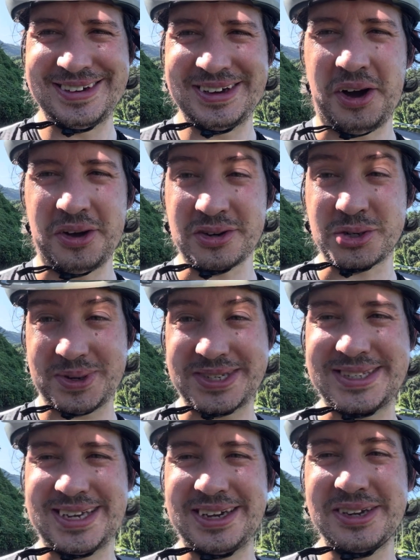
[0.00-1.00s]
on
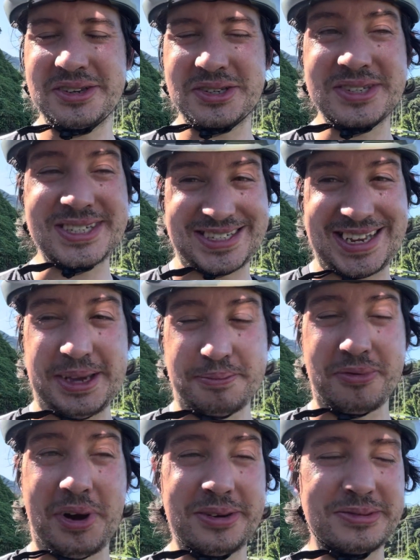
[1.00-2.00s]
twisty,
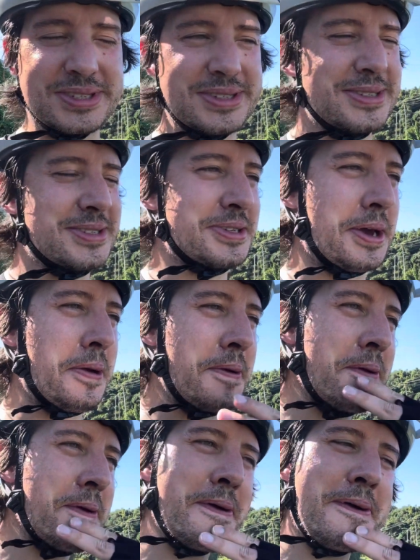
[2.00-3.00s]
steep roads. So
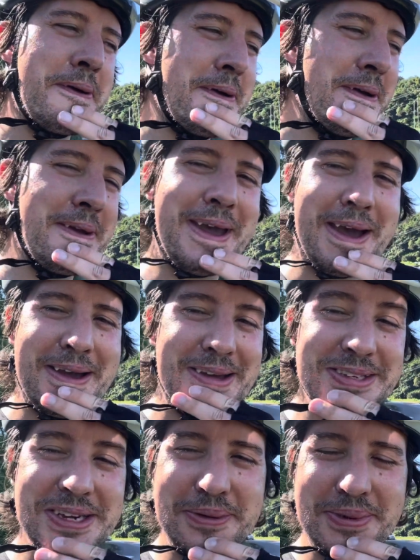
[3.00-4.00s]
yeah,
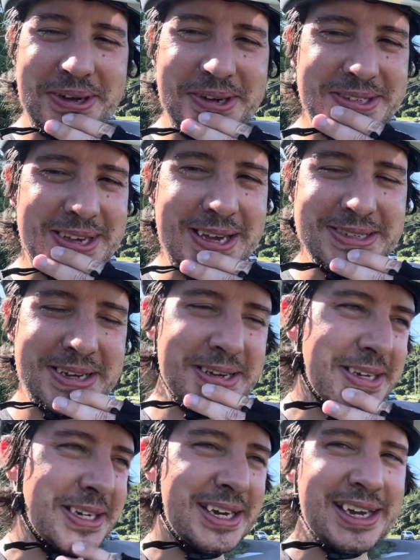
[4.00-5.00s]
it's going to be a good test.
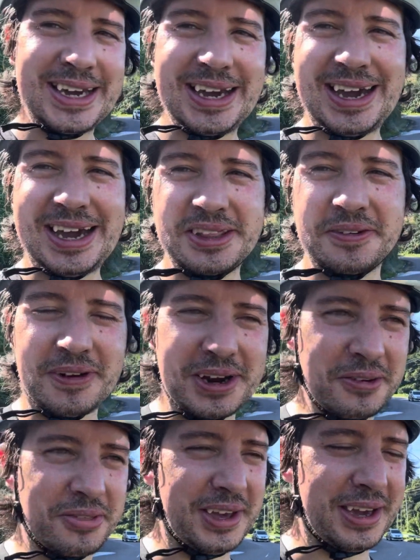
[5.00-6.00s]
And the
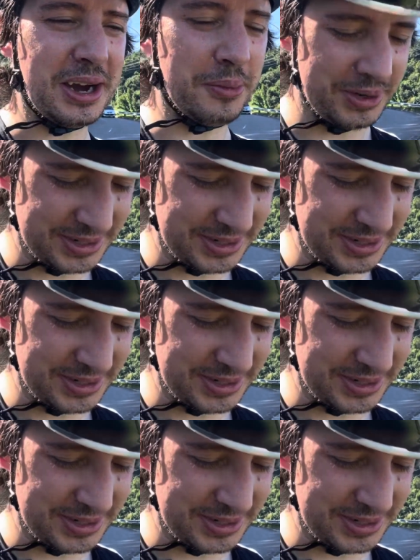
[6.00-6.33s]
final thing I want to